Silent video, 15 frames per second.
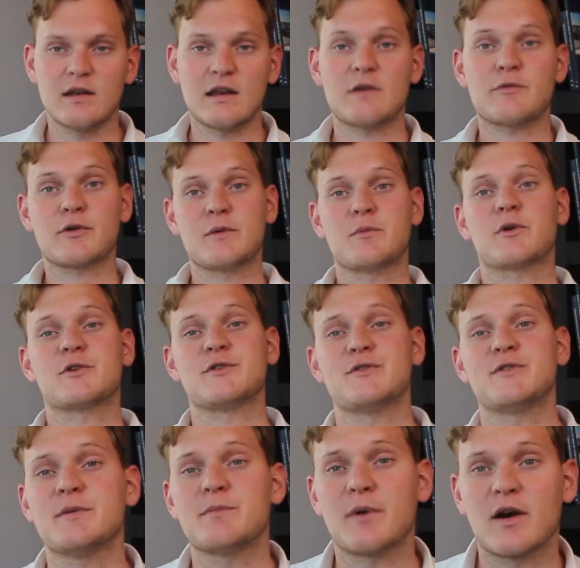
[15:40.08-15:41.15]
Now for the more
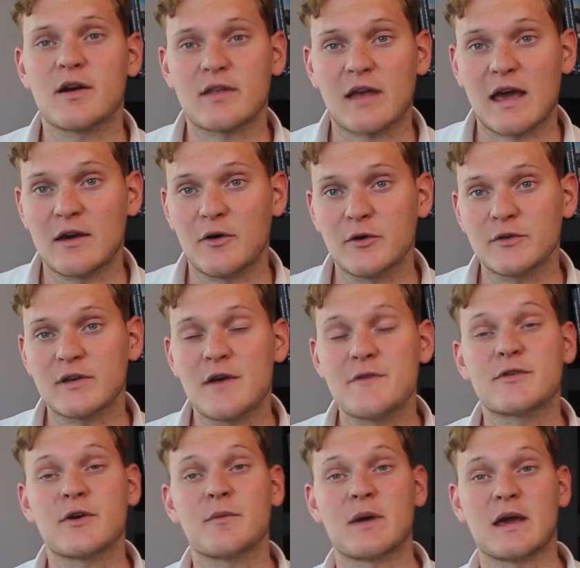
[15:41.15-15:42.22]
juicy part, I also
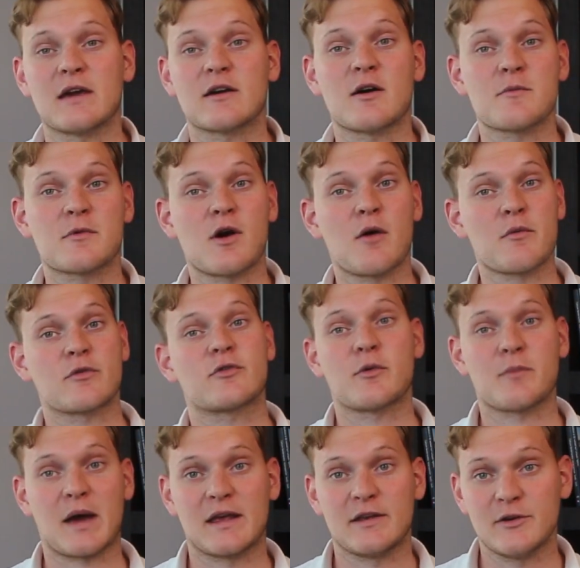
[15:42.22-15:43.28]
have some income coming
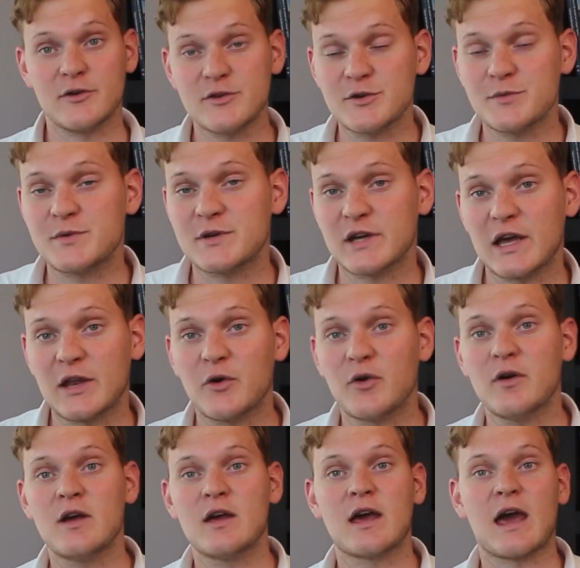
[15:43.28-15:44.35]
from my YouTube
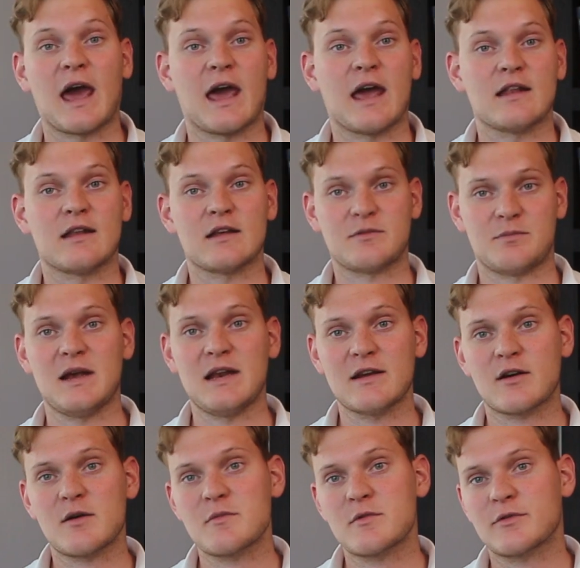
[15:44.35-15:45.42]
channel, and that's
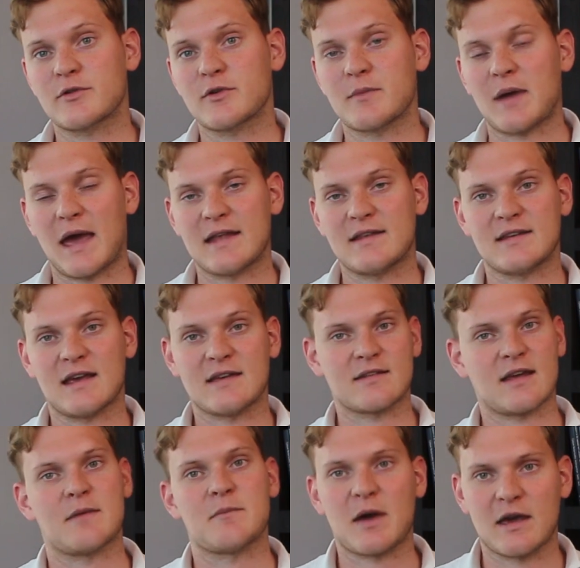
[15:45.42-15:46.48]
mainly coming from
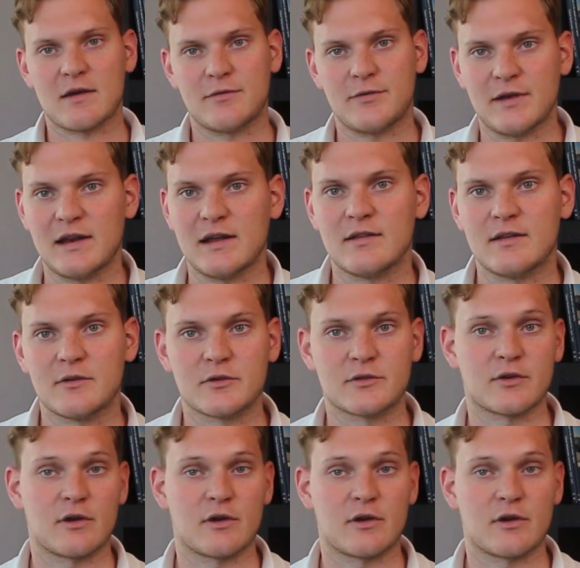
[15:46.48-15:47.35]
AdSense and my affiliate deals.